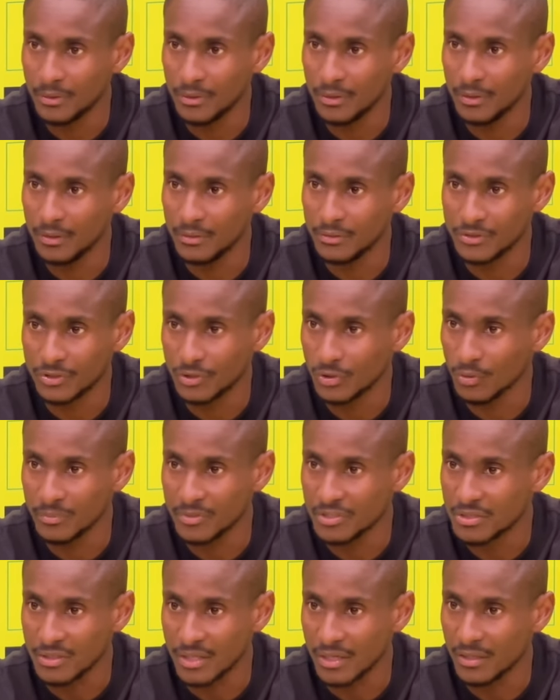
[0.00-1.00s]
Uh, zero
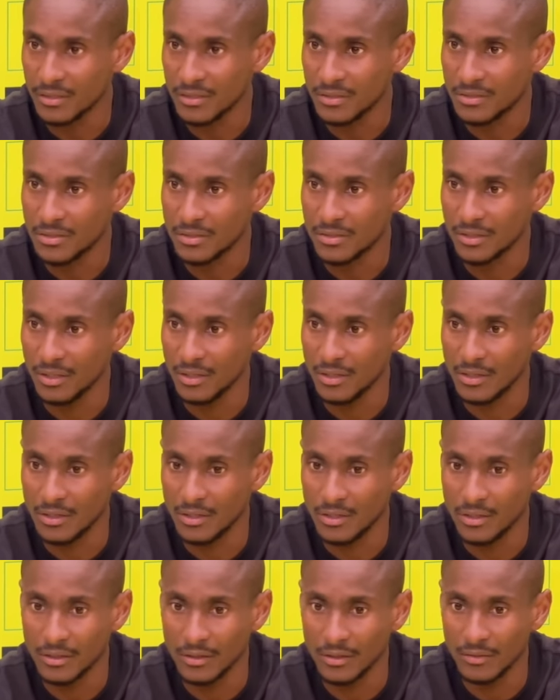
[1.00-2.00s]
mistakes,
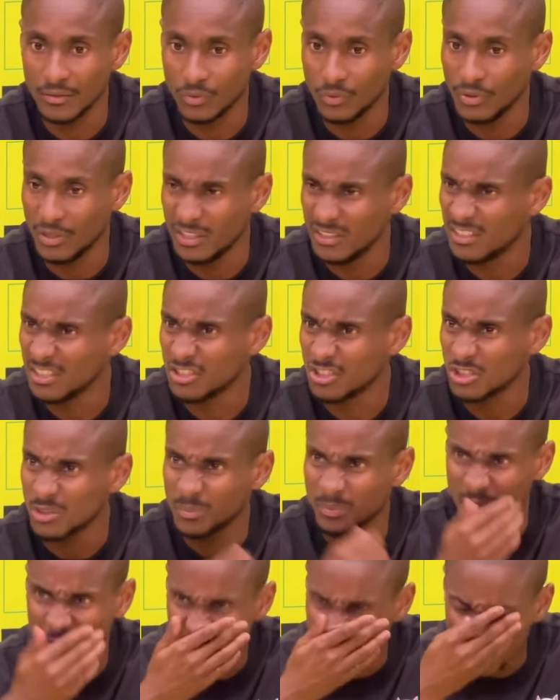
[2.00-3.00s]
good
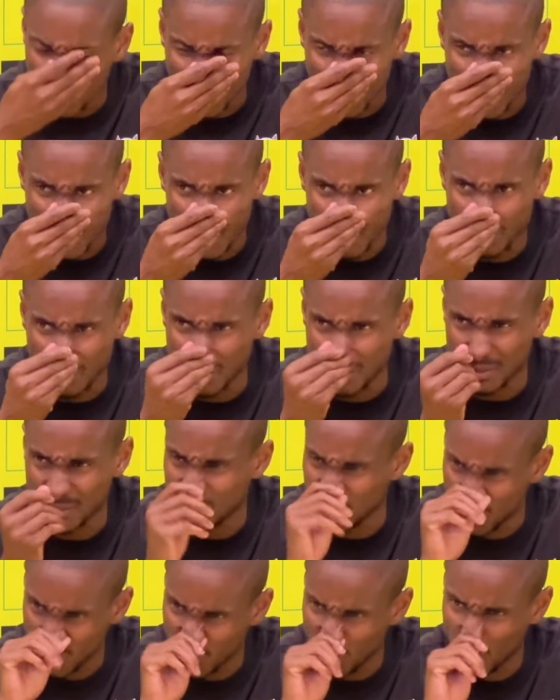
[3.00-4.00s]
leadership, even on set
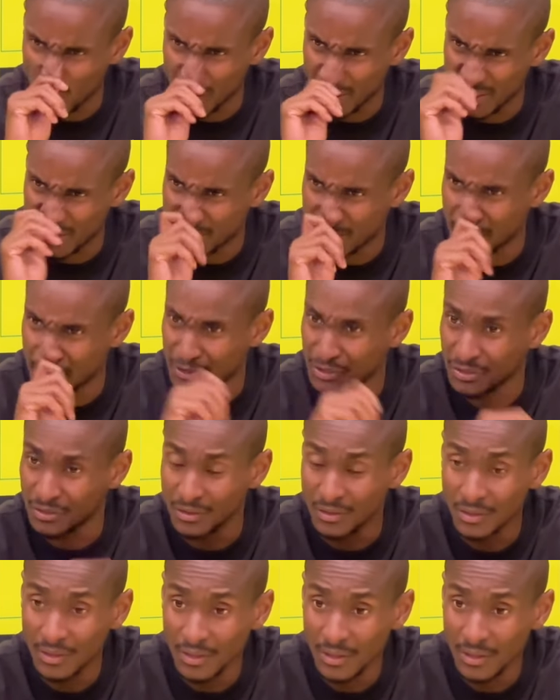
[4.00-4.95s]
pieces with the organization.